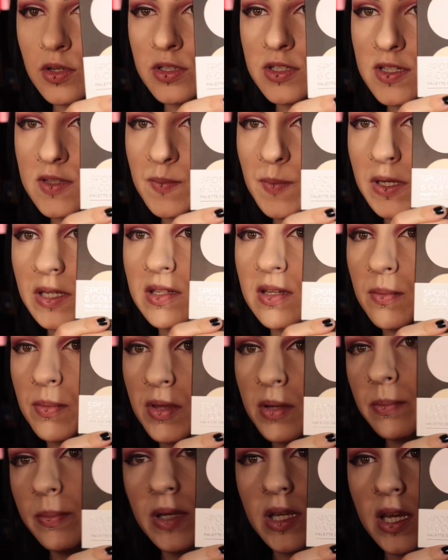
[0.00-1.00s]
I just picked up
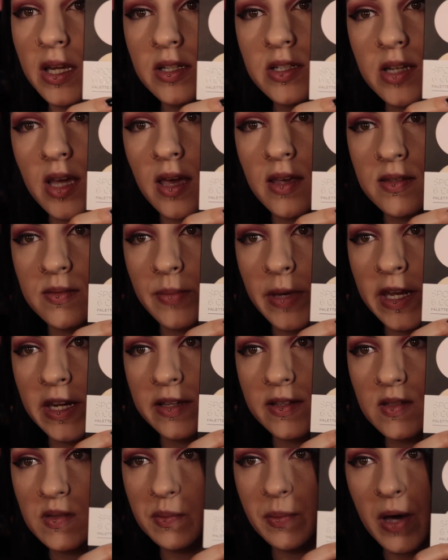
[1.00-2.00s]
the BH
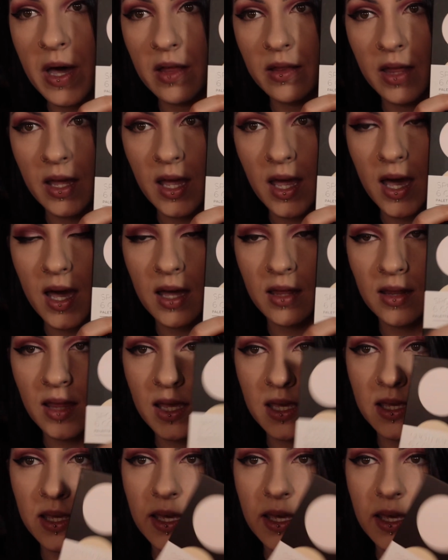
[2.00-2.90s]
Cosmetics Spotlight Highlight